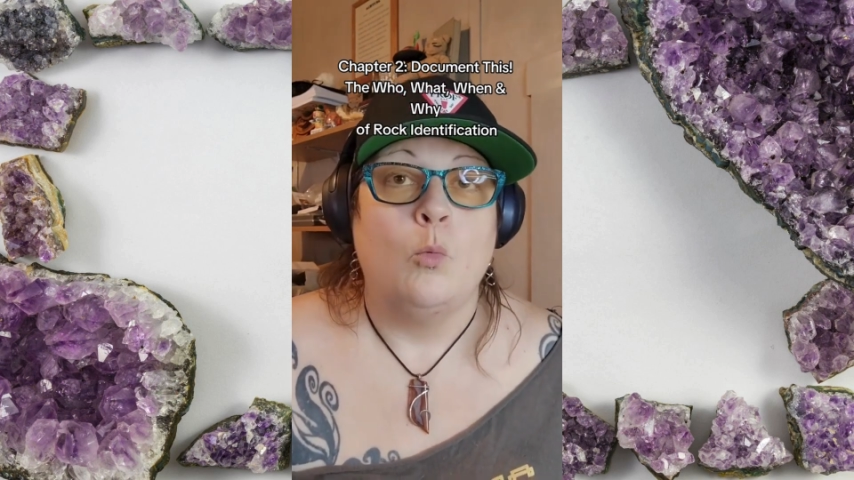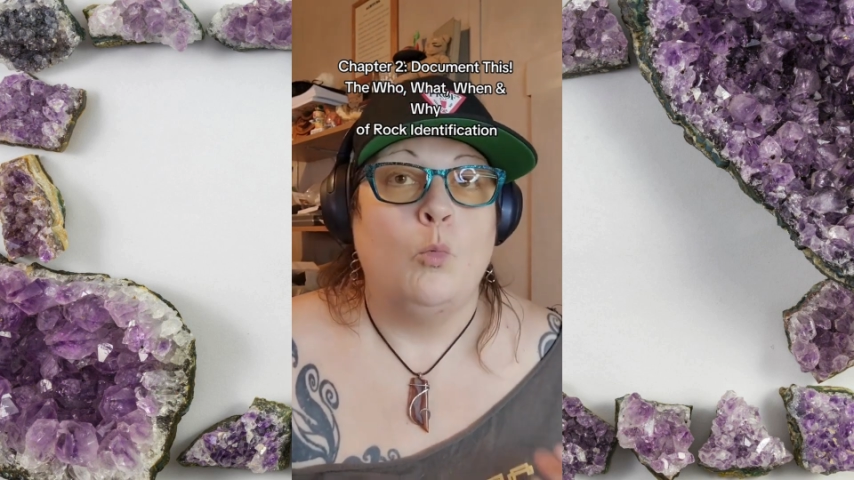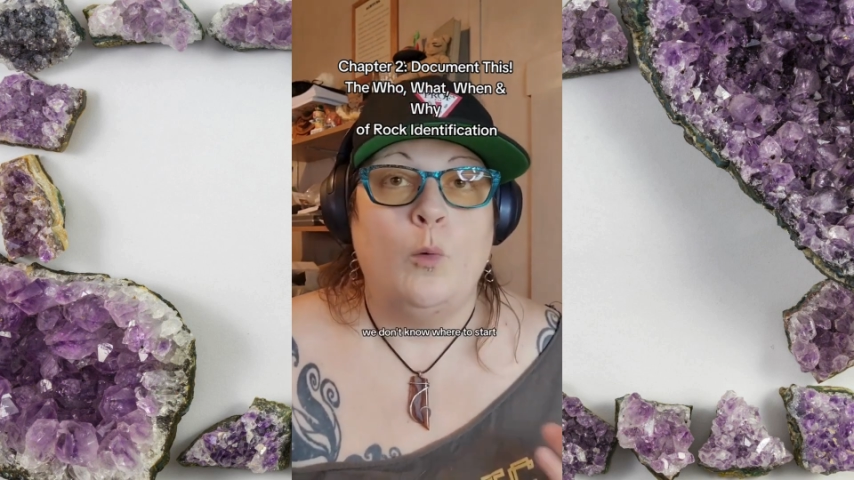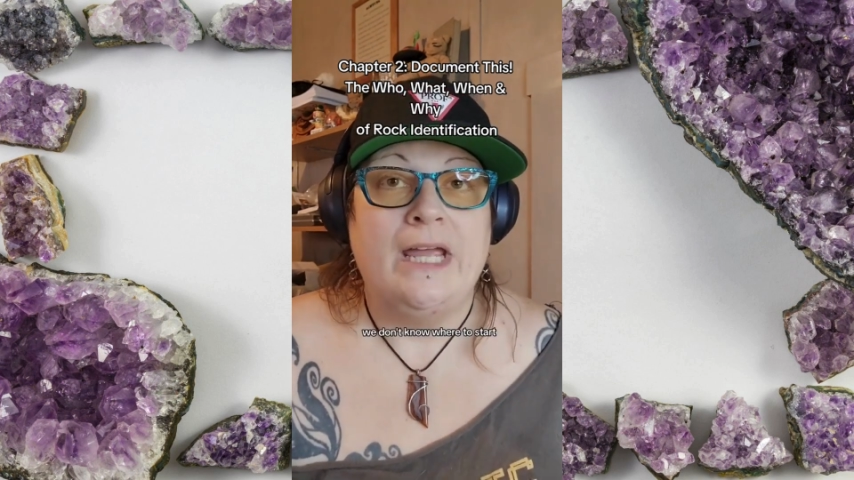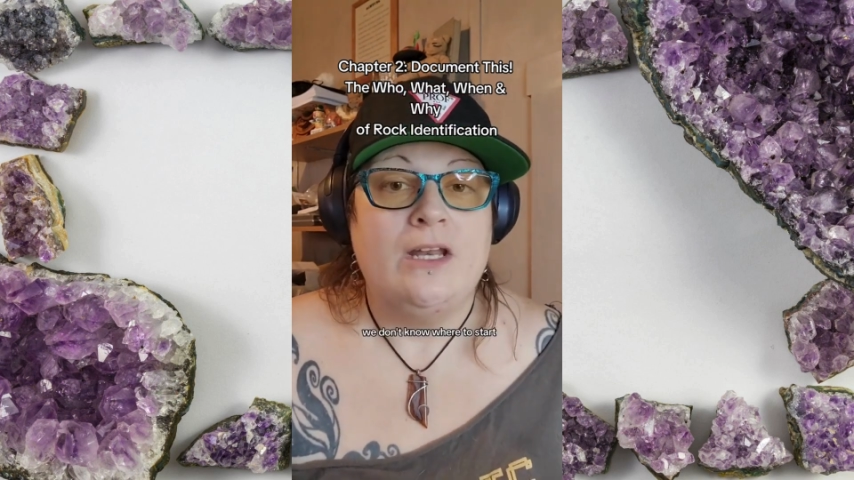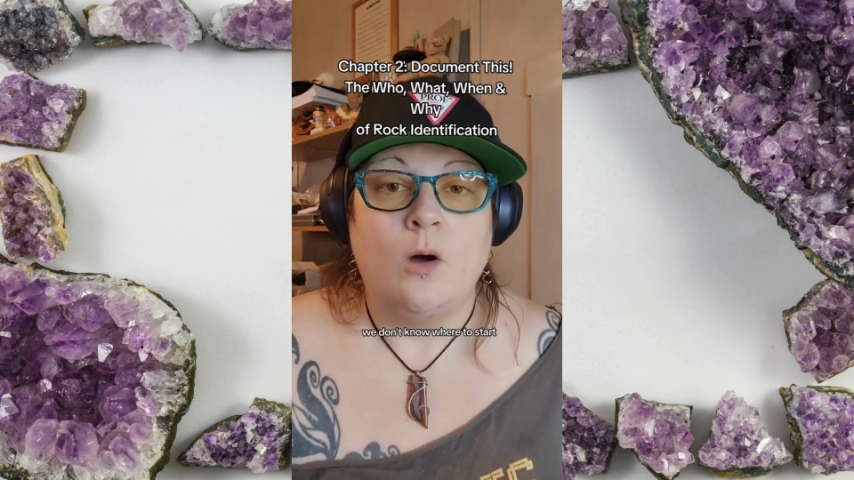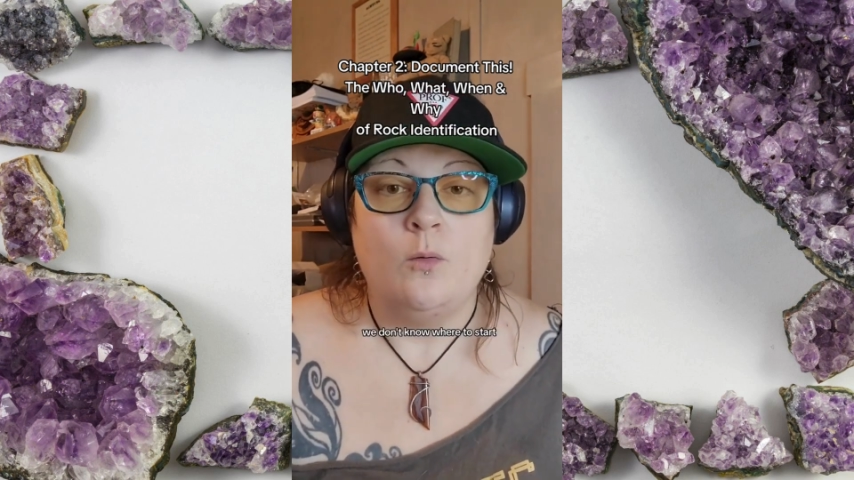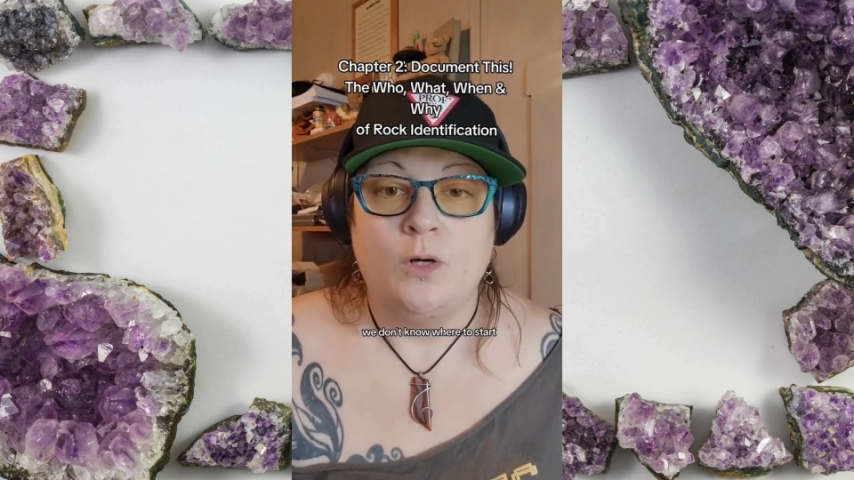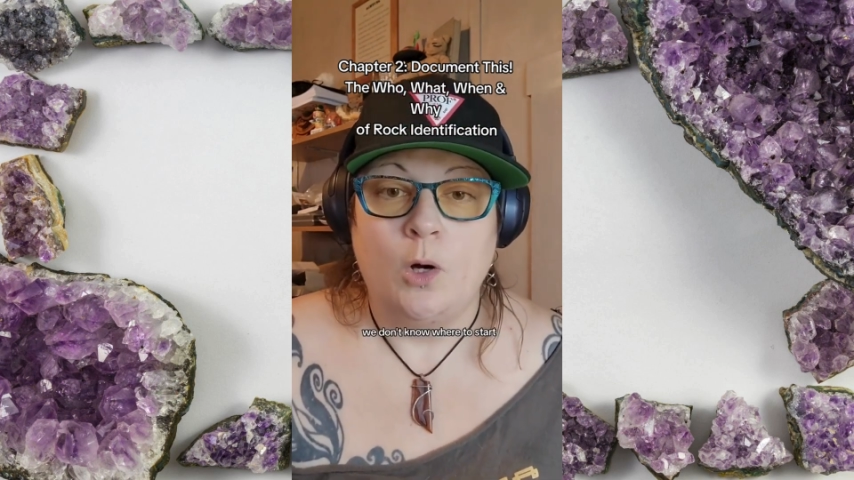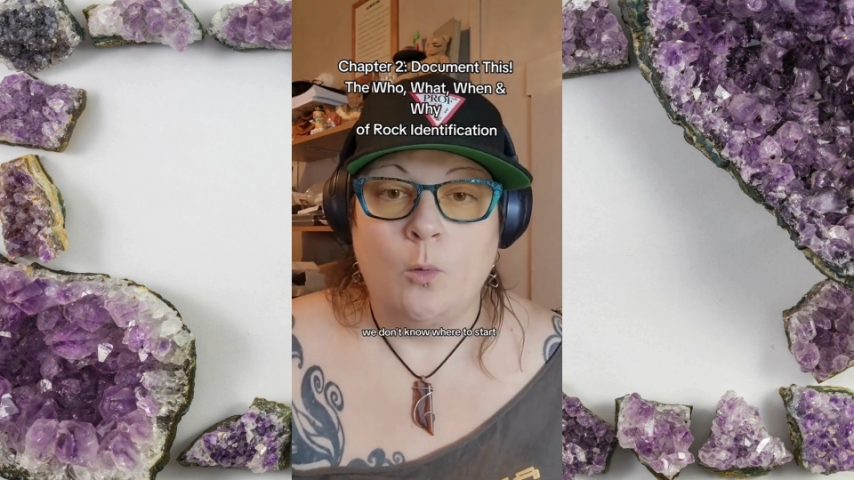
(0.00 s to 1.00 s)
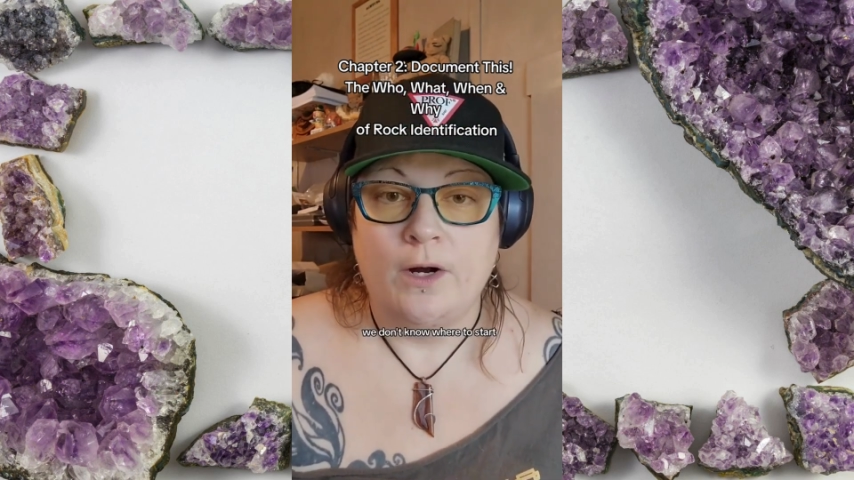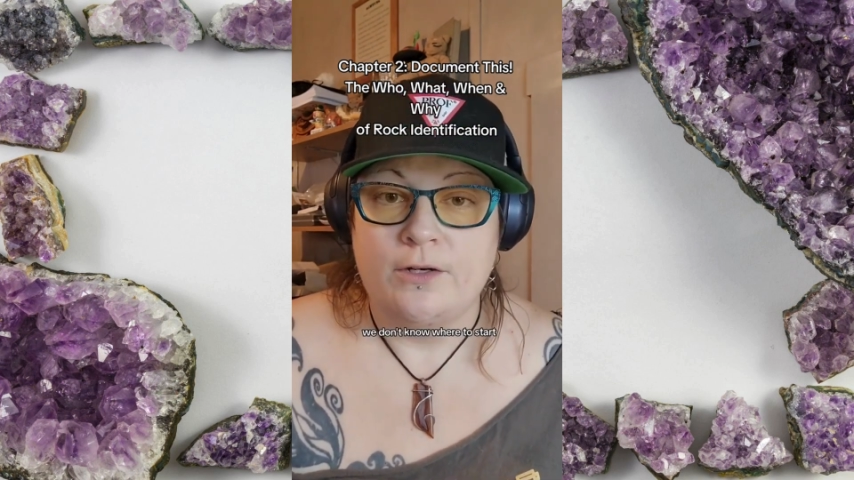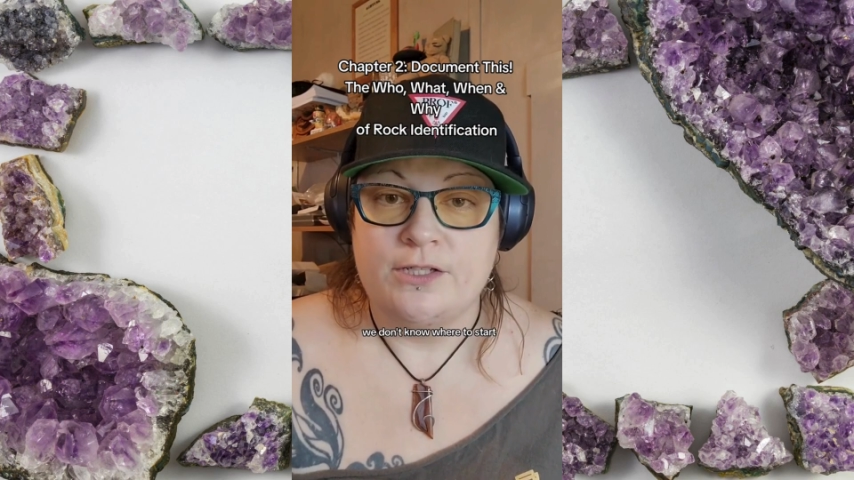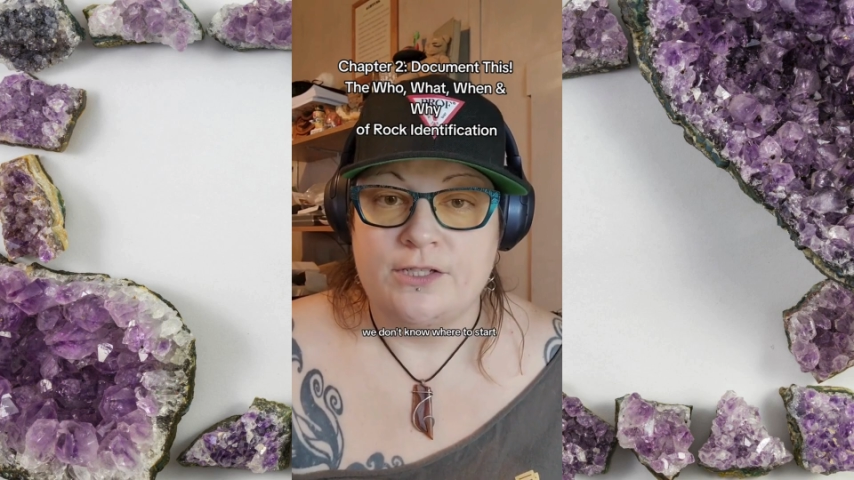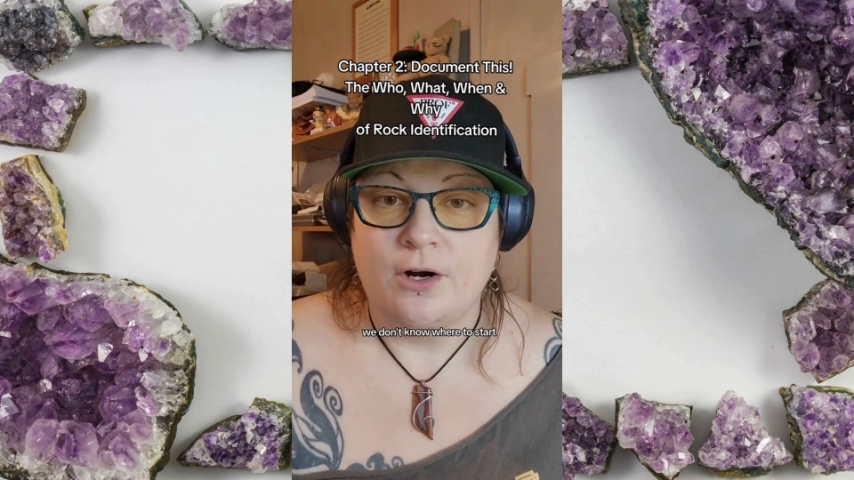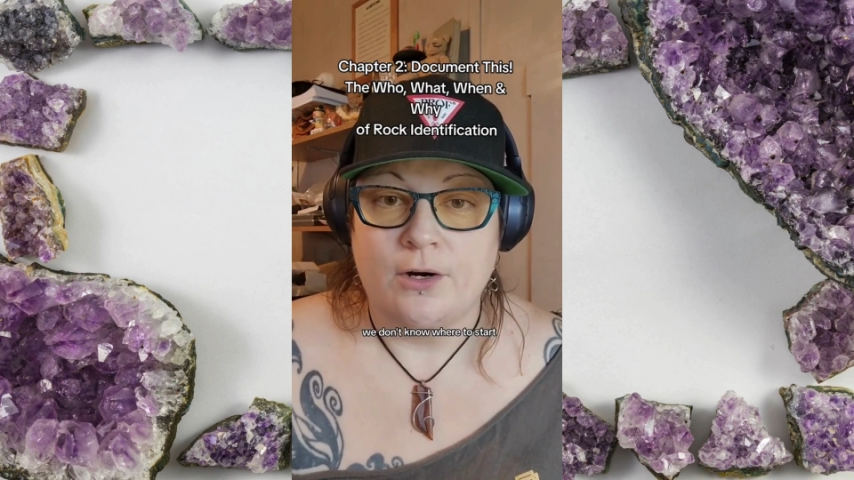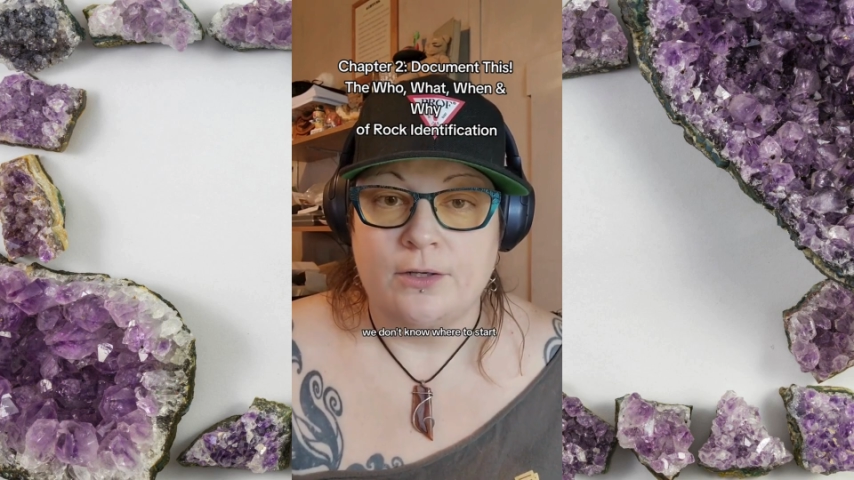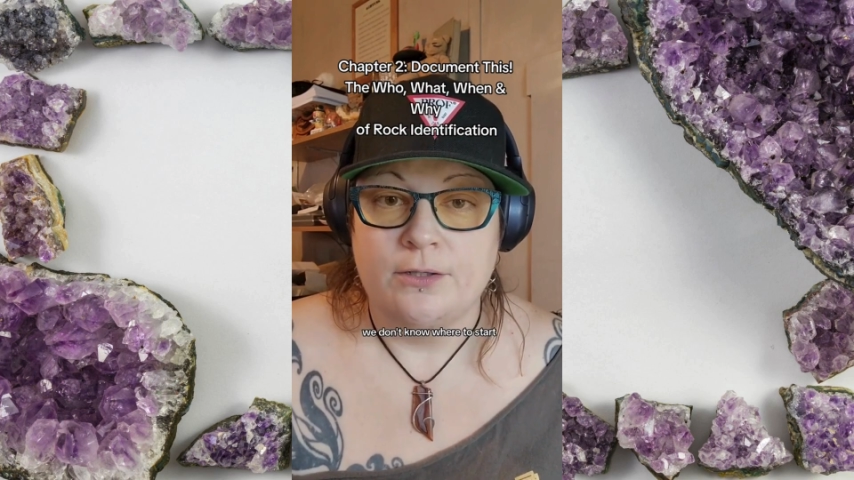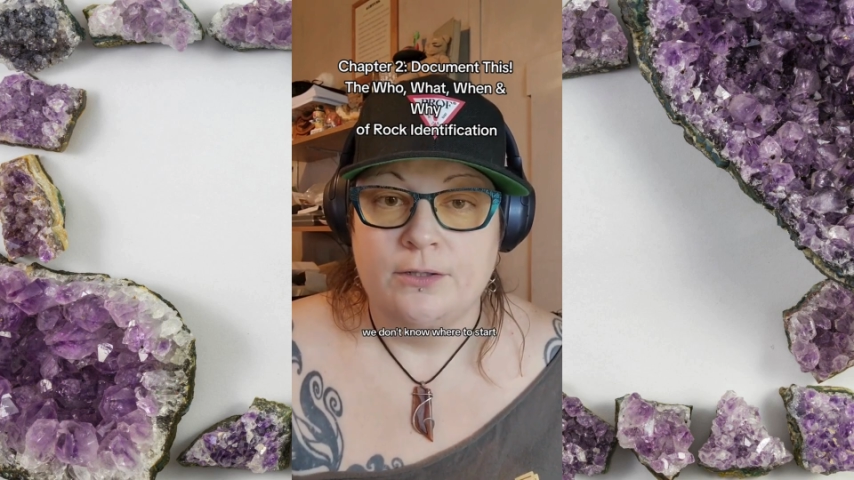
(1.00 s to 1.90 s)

we don't know where to start.